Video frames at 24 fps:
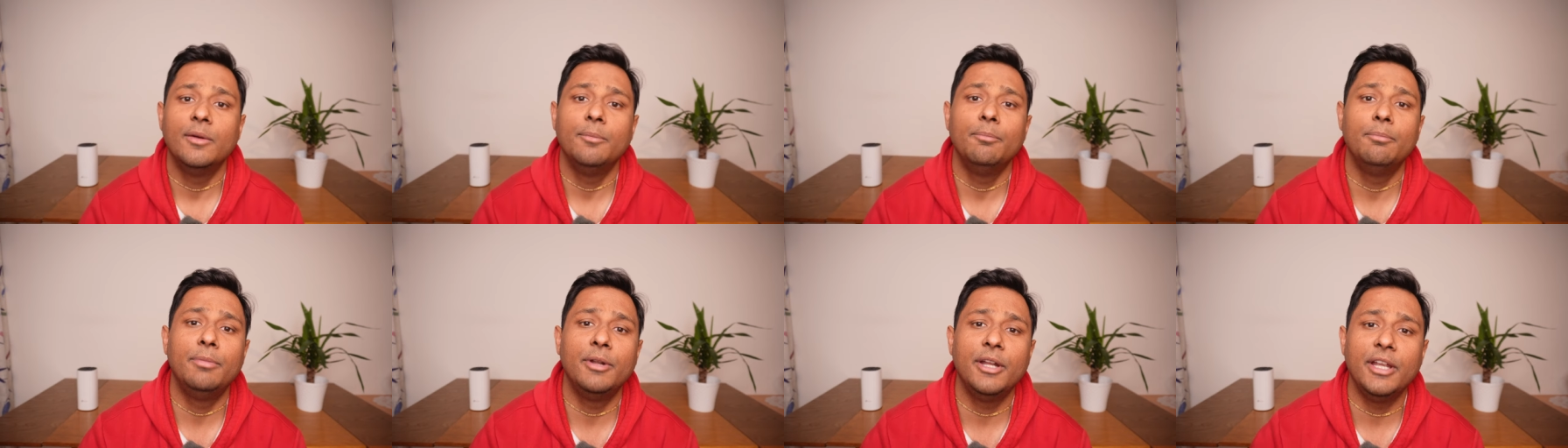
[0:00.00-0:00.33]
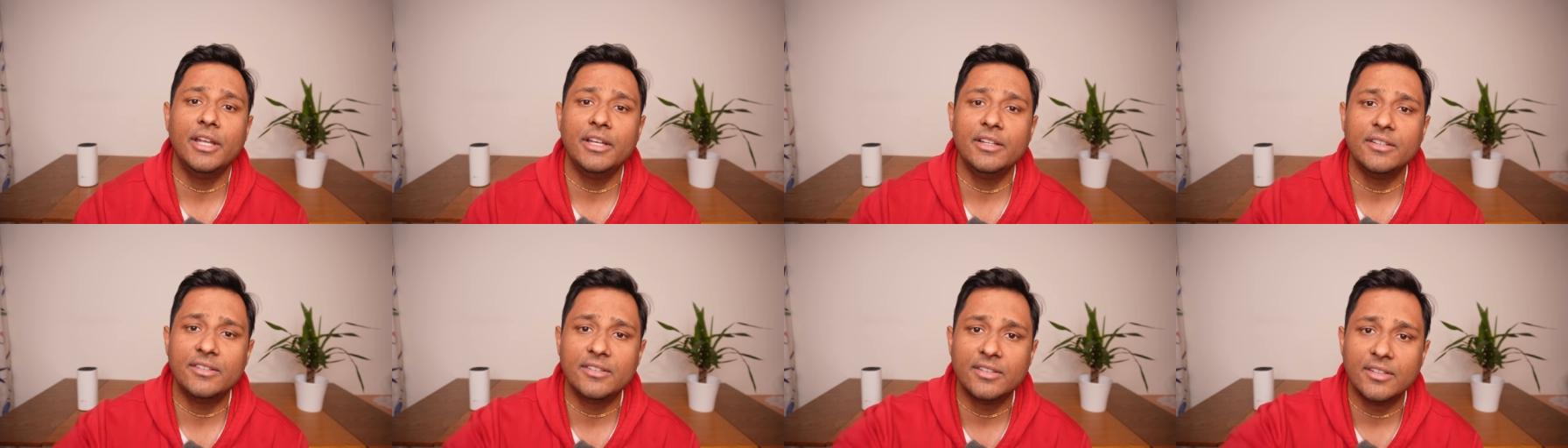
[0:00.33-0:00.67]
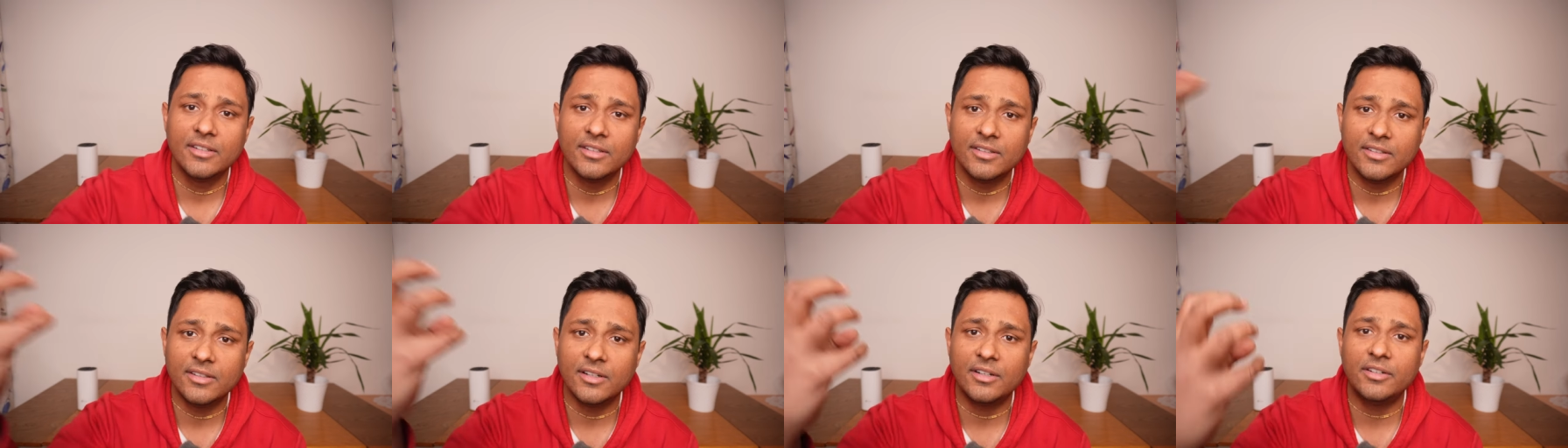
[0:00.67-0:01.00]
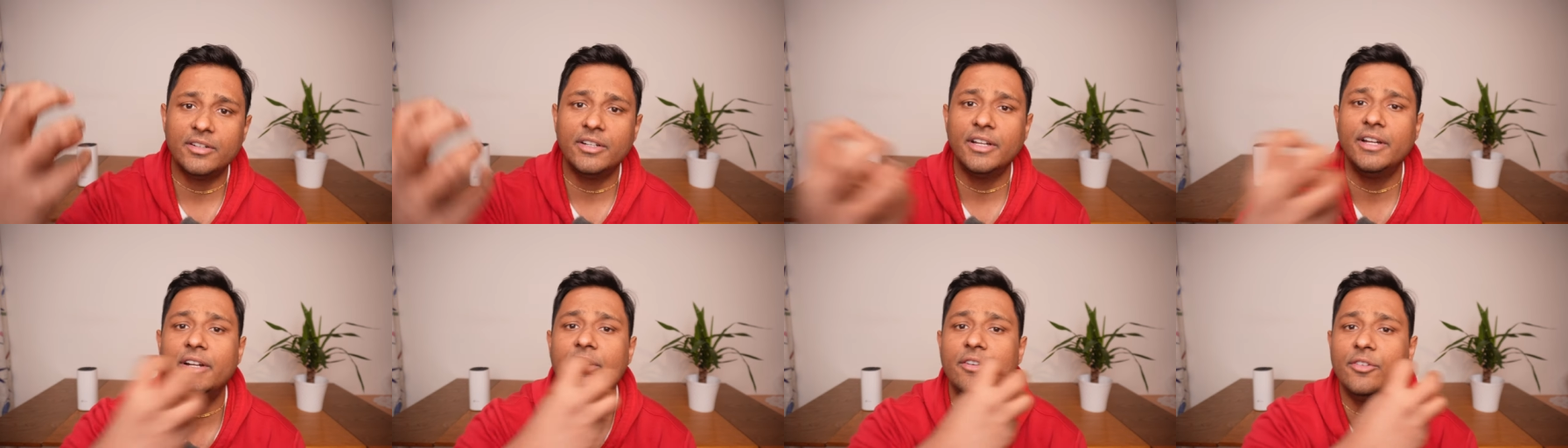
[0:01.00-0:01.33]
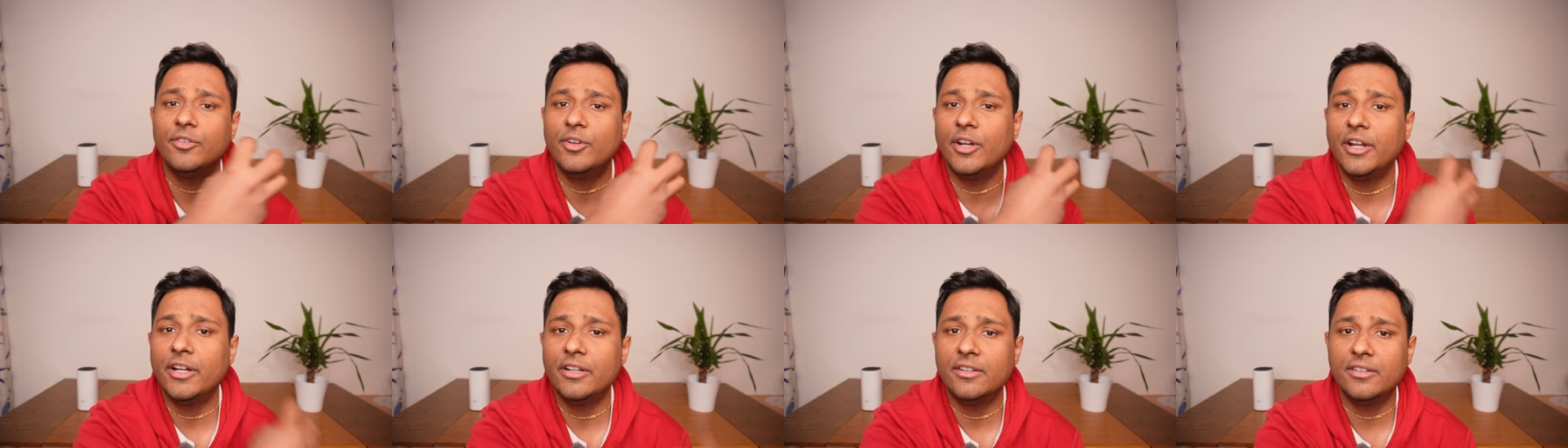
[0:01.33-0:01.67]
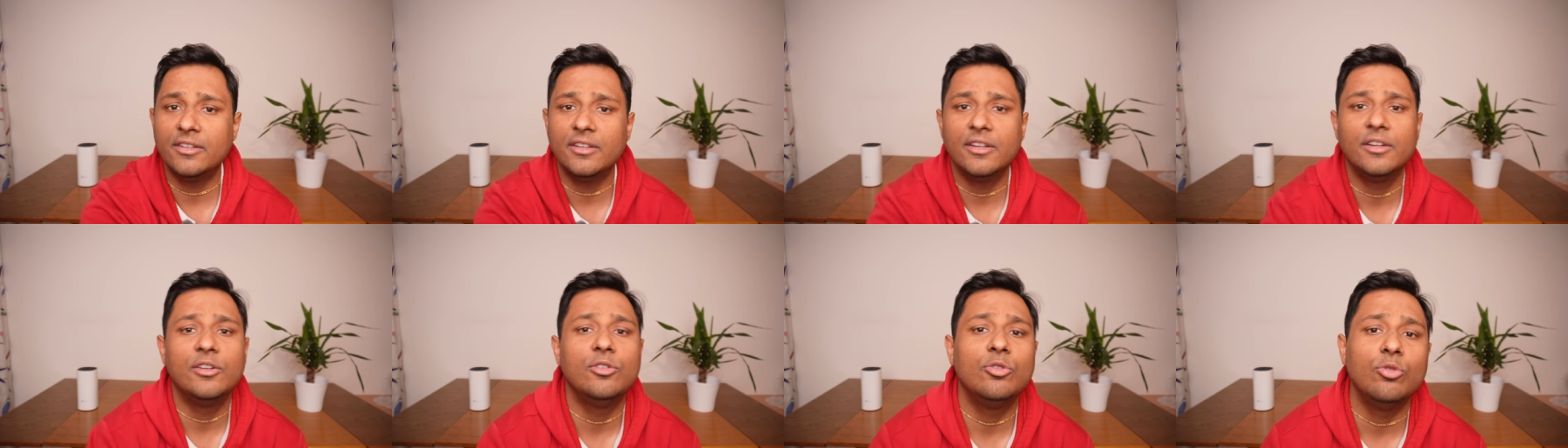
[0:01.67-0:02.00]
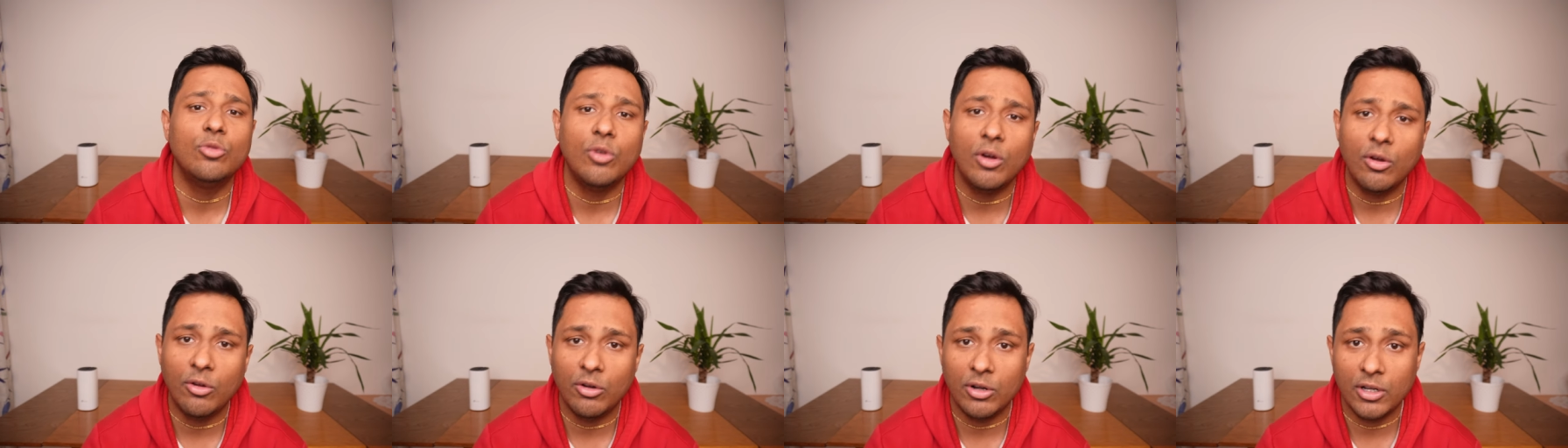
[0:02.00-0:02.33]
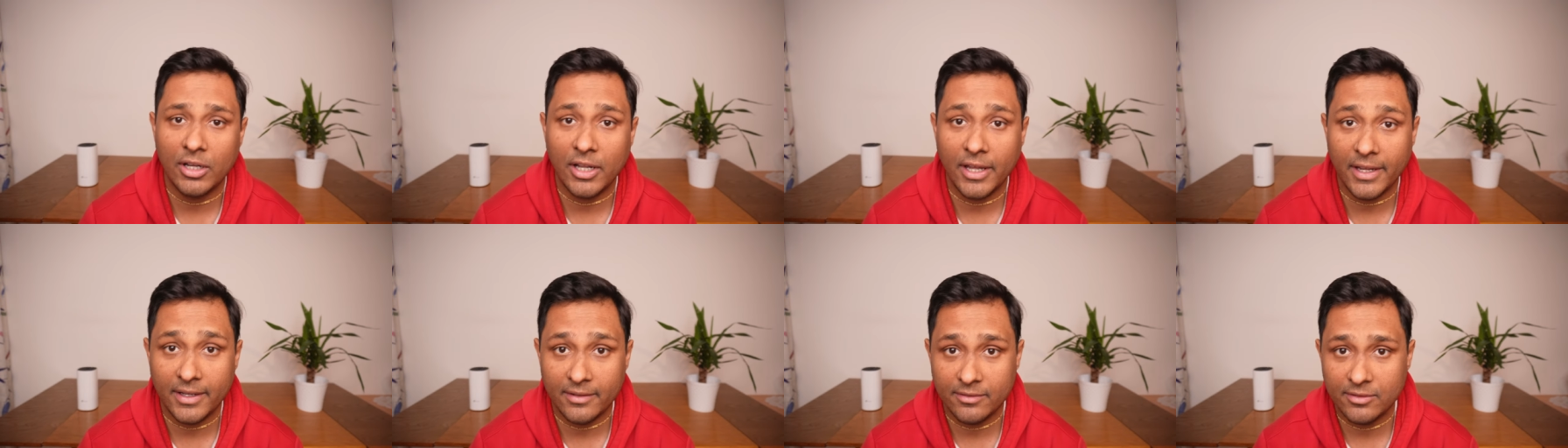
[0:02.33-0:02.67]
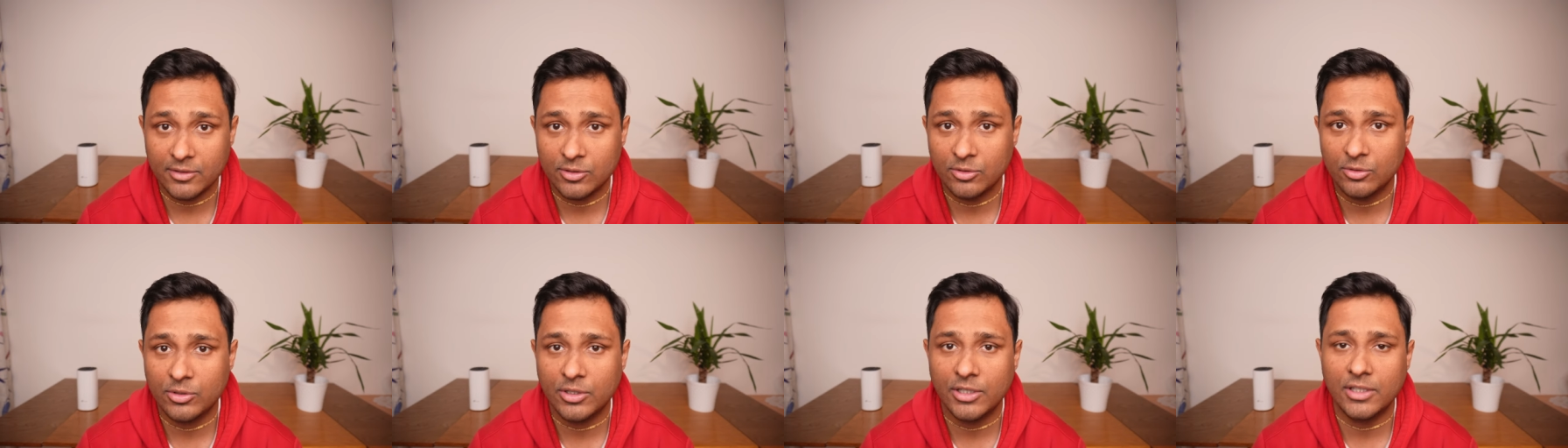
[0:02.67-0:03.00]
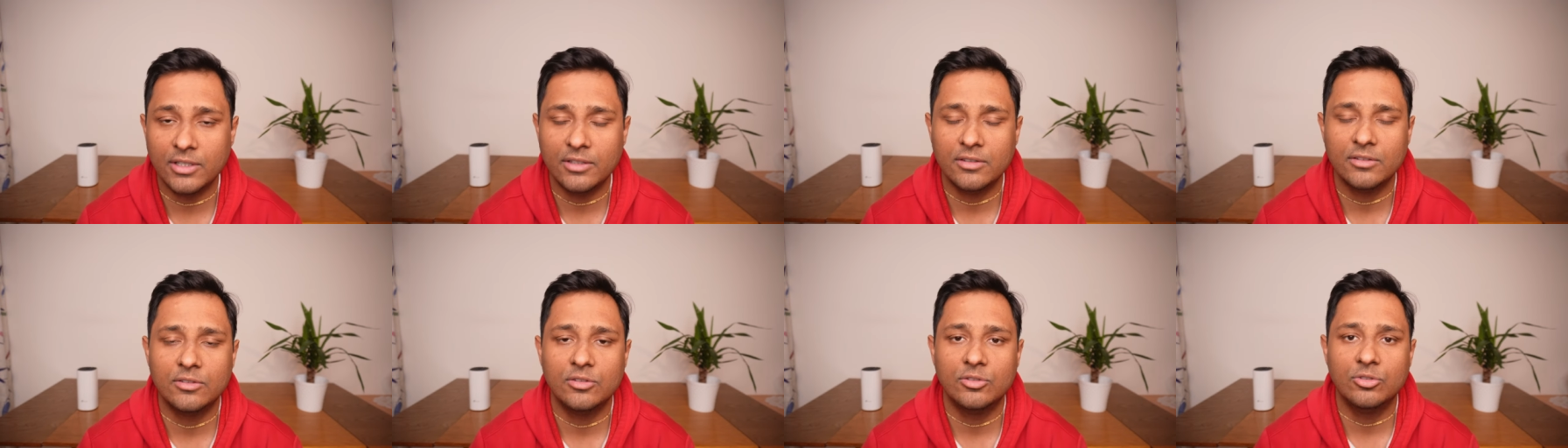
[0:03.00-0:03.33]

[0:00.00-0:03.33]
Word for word: brings certain traits into our lives, okay?